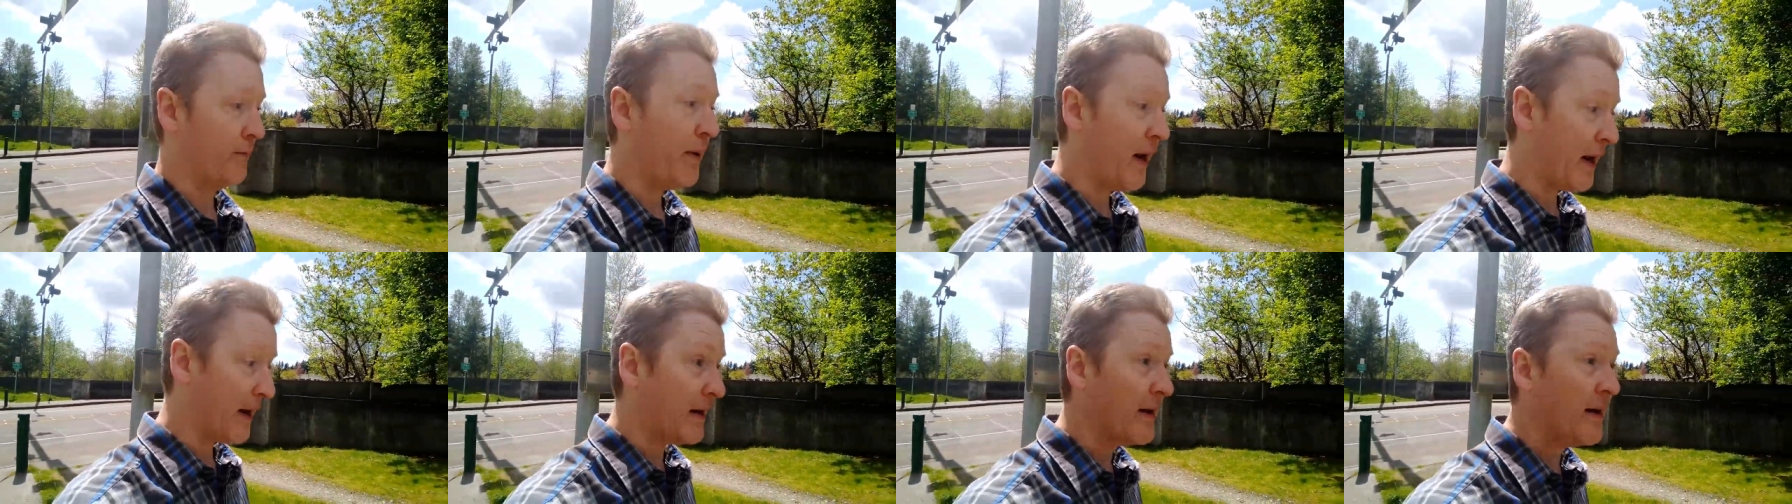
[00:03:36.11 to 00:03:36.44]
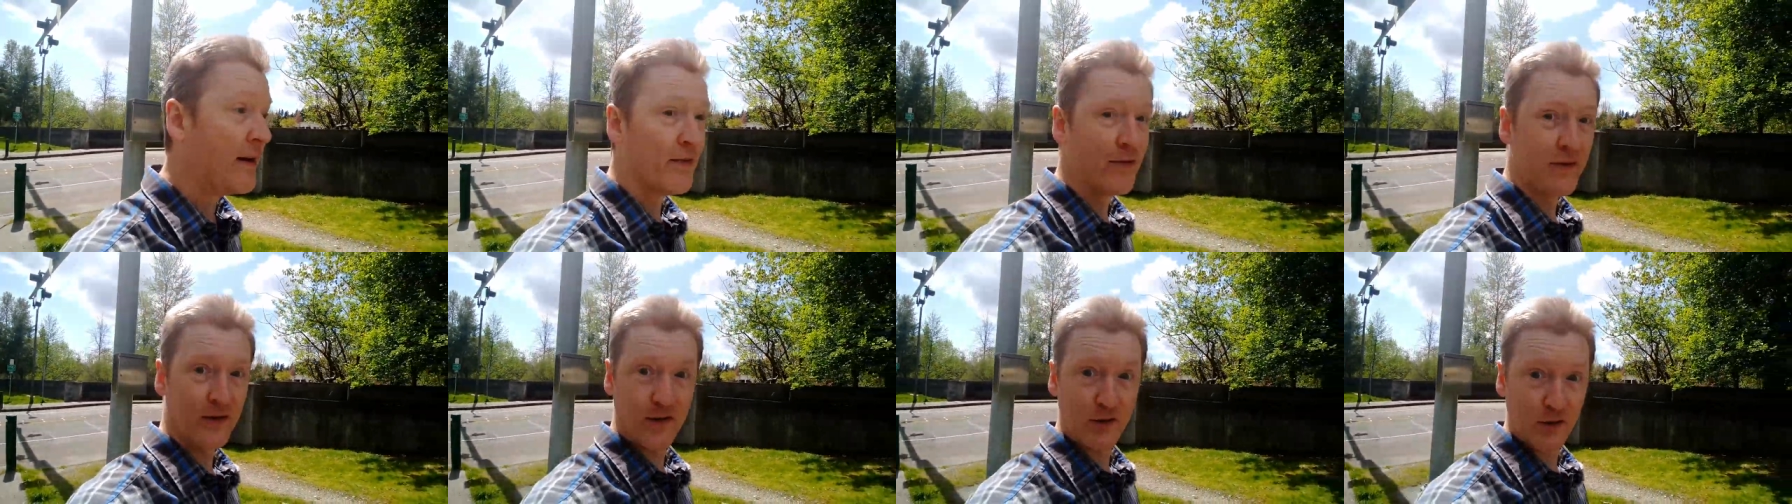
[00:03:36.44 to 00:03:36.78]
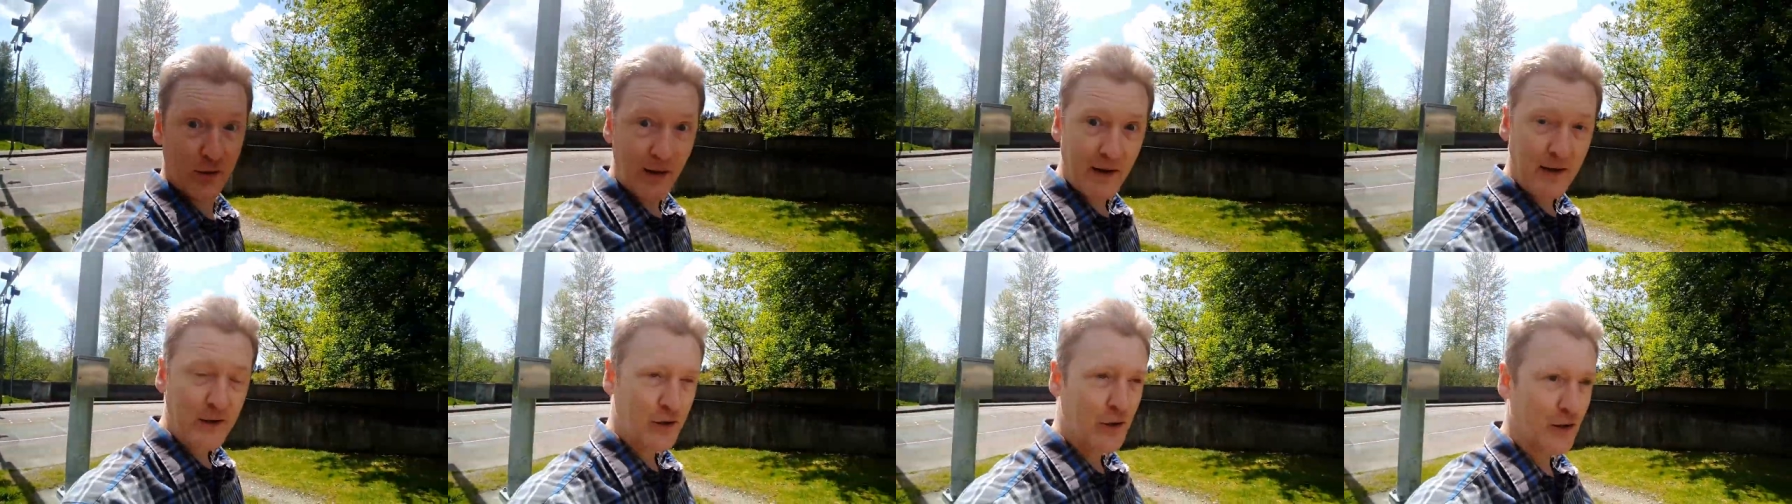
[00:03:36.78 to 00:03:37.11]
but the
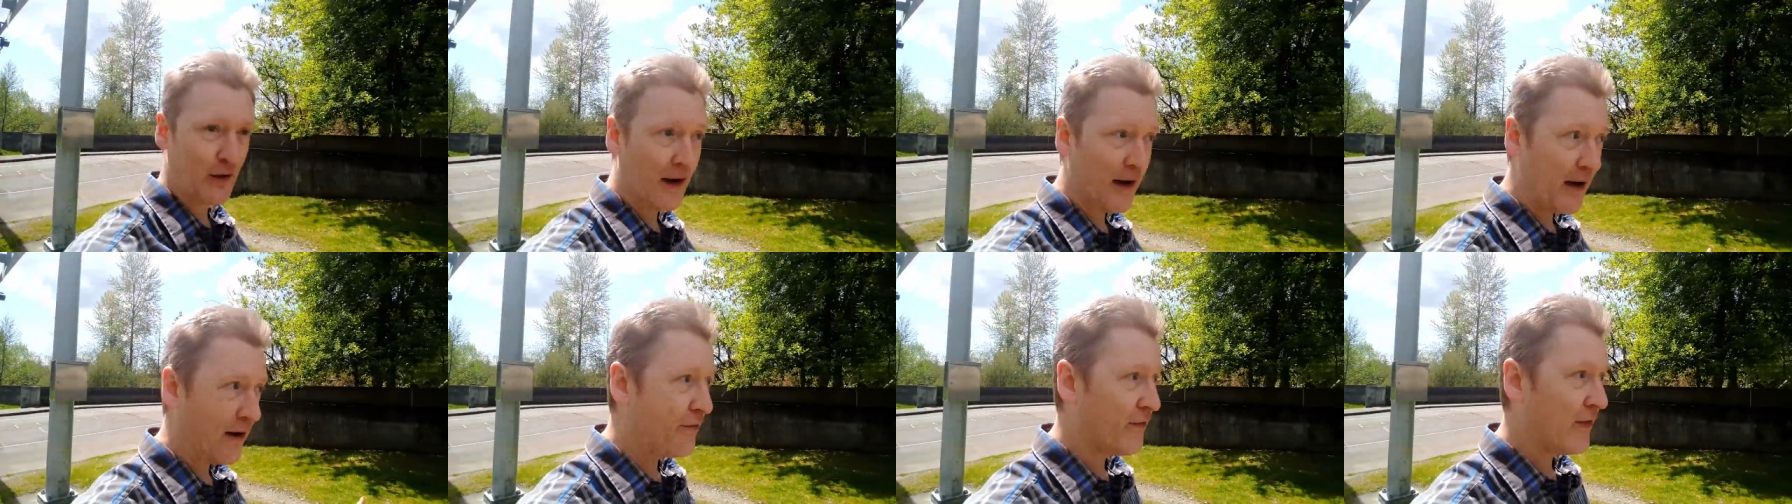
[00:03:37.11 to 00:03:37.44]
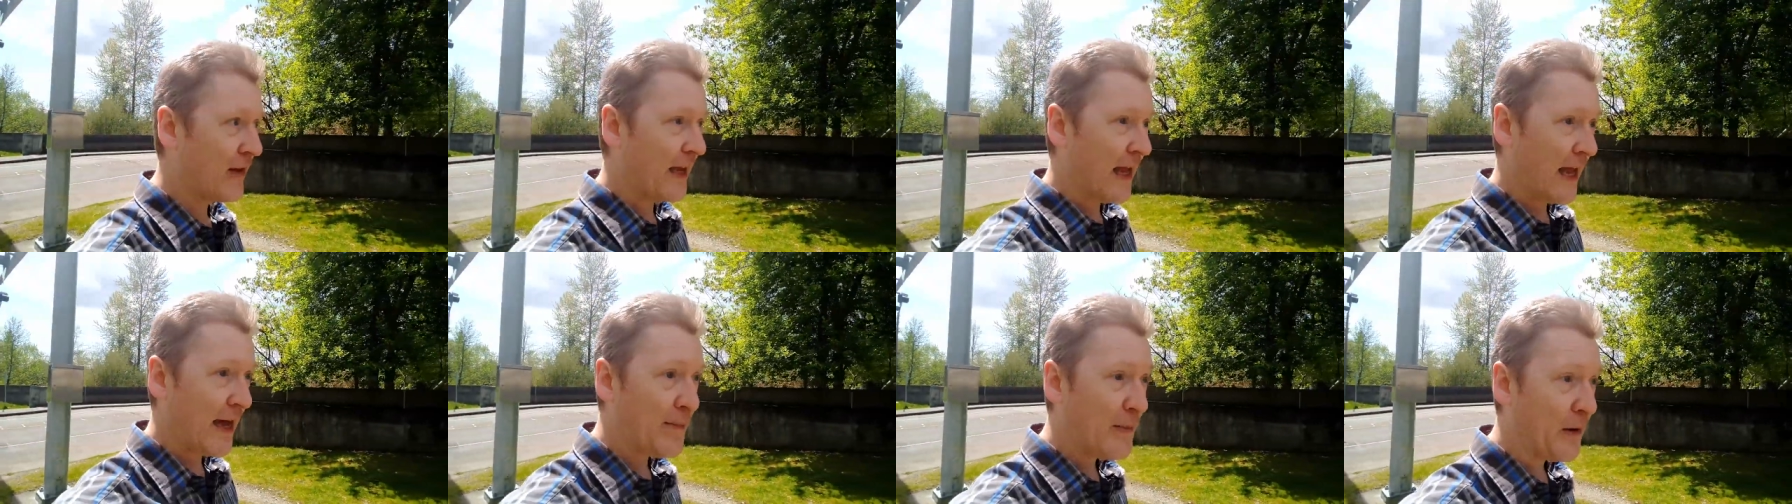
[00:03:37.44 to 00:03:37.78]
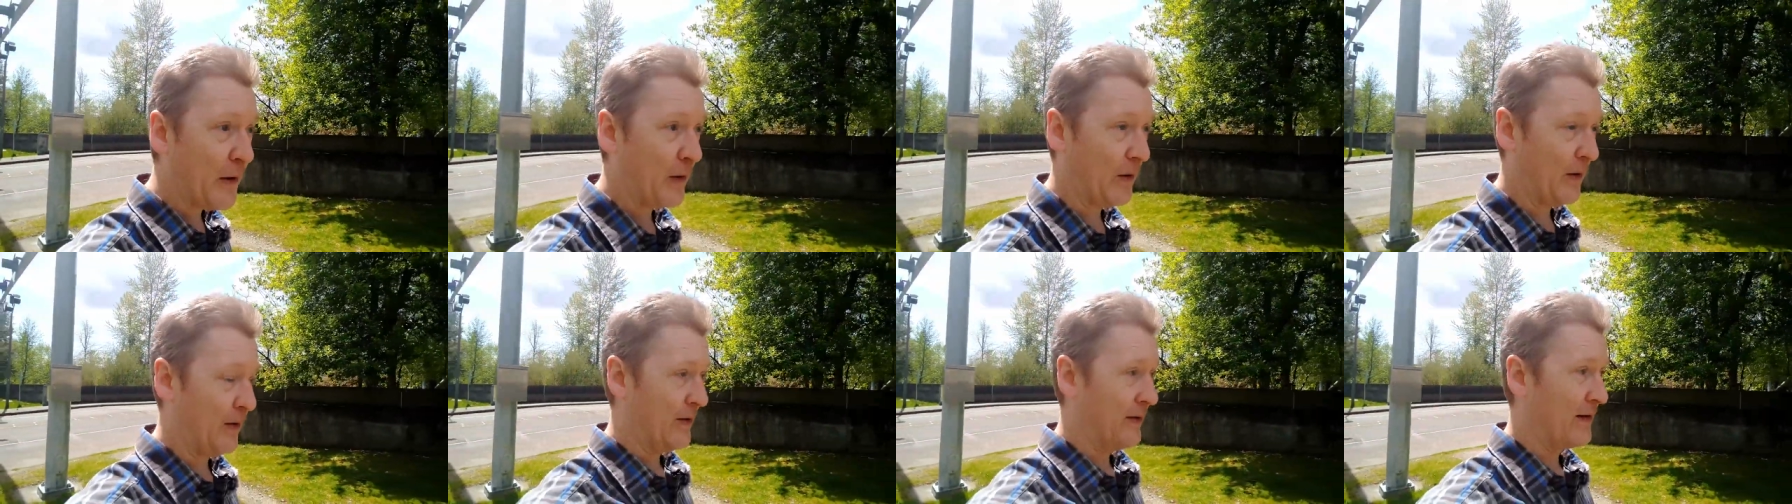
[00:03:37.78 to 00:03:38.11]
structure of the
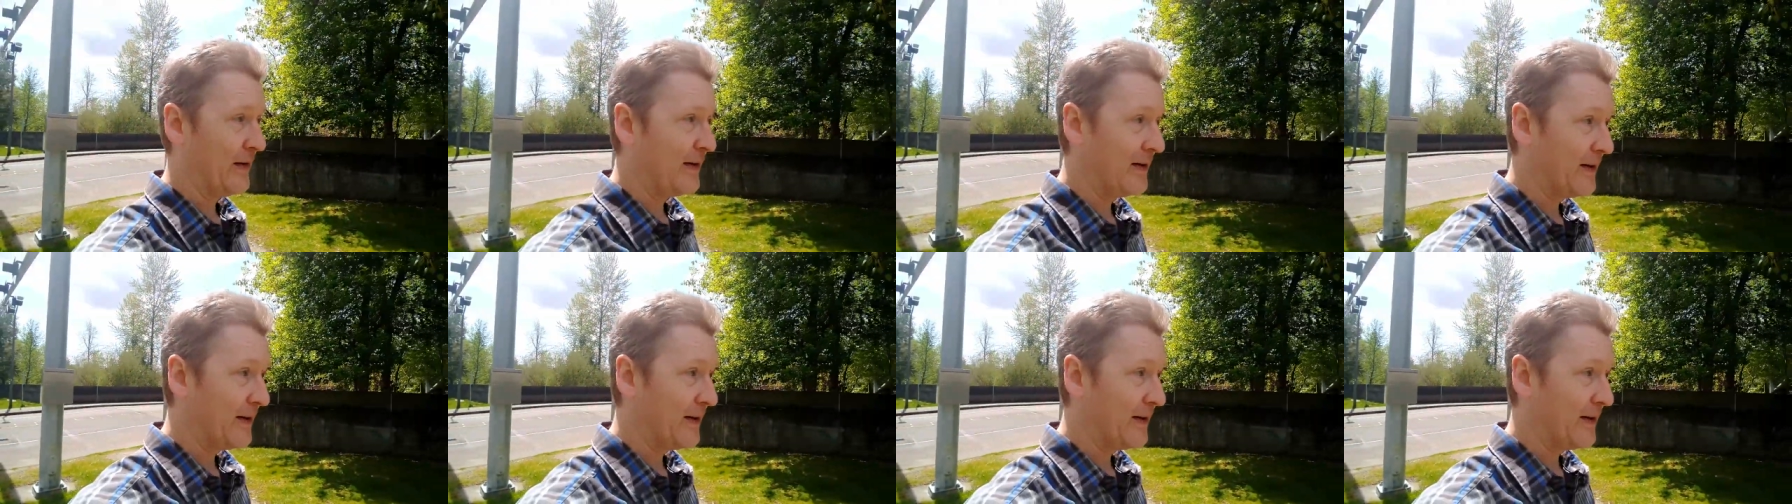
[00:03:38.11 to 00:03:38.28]
chemical